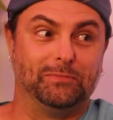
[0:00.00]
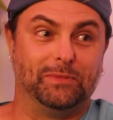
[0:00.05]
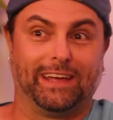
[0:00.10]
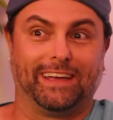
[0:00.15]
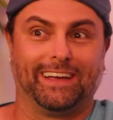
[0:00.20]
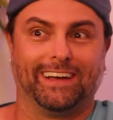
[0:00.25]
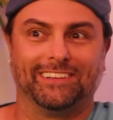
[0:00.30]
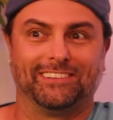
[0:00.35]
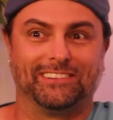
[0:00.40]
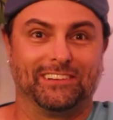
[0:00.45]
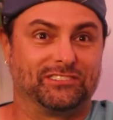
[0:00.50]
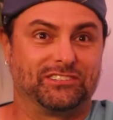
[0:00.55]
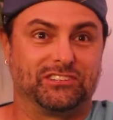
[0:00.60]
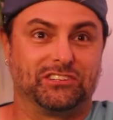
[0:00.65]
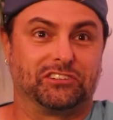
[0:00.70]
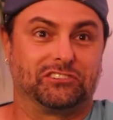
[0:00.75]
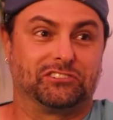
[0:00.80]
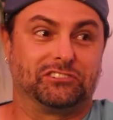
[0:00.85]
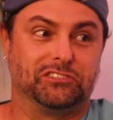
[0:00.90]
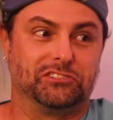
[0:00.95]
because it
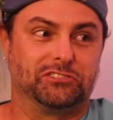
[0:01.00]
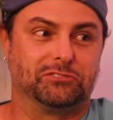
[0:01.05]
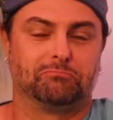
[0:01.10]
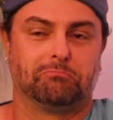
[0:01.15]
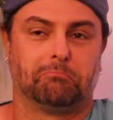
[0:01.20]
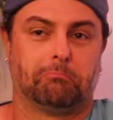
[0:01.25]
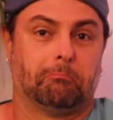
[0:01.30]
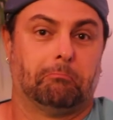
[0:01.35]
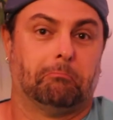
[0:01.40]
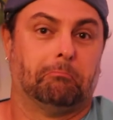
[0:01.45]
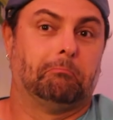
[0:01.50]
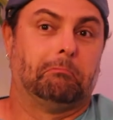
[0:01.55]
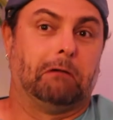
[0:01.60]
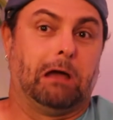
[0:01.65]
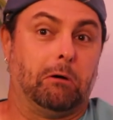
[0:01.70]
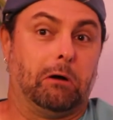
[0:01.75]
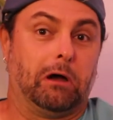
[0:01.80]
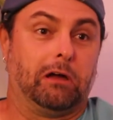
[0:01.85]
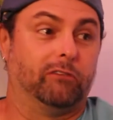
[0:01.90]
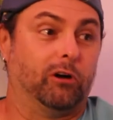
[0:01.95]
just is
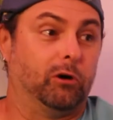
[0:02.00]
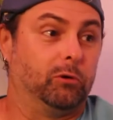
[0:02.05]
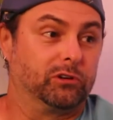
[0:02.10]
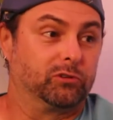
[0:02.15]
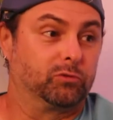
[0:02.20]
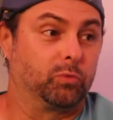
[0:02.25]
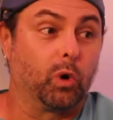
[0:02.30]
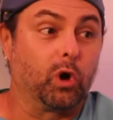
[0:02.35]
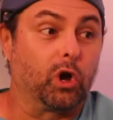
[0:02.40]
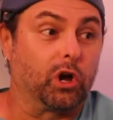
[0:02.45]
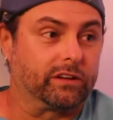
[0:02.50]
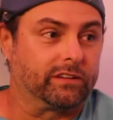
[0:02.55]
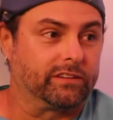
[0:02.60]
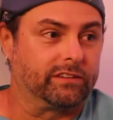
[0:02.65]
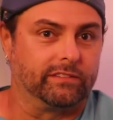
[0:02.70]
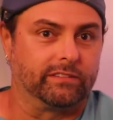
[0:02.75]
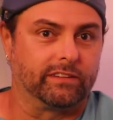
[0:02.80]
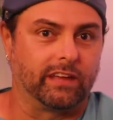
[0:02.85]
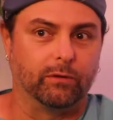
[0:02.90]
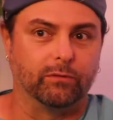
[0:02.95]
how I've always worked
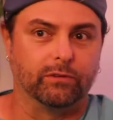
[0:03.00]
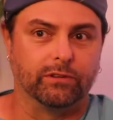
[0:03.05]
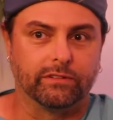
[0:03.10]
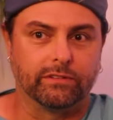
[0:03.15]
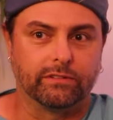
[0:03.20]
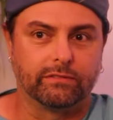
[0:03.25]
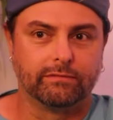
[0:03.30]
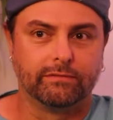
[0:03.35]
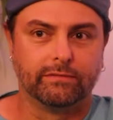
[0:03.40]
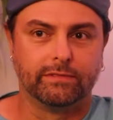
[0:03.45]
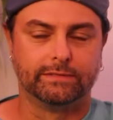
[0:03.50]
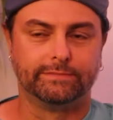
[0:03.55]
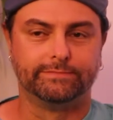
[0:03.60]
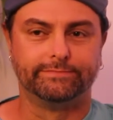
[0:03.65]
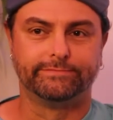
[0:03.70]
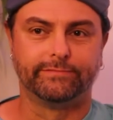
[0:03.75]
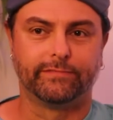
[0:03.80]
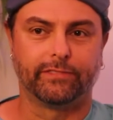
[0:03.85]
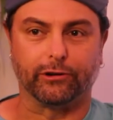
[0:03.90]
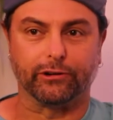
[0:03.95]
since I was
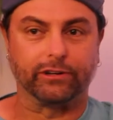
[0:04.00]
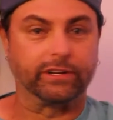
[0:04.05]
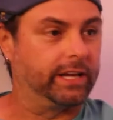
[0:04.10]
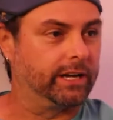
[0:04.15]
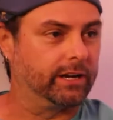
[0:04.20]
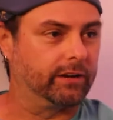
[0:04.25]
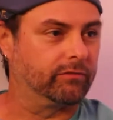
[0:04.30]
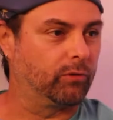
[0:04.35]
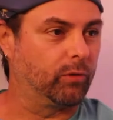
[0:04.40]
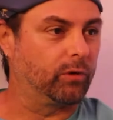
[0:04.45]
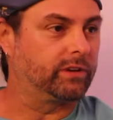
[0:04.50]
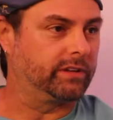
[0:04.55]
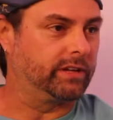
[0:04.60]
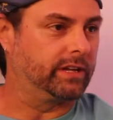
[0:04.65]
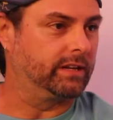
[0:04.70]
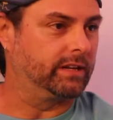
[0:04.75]
13 or 14.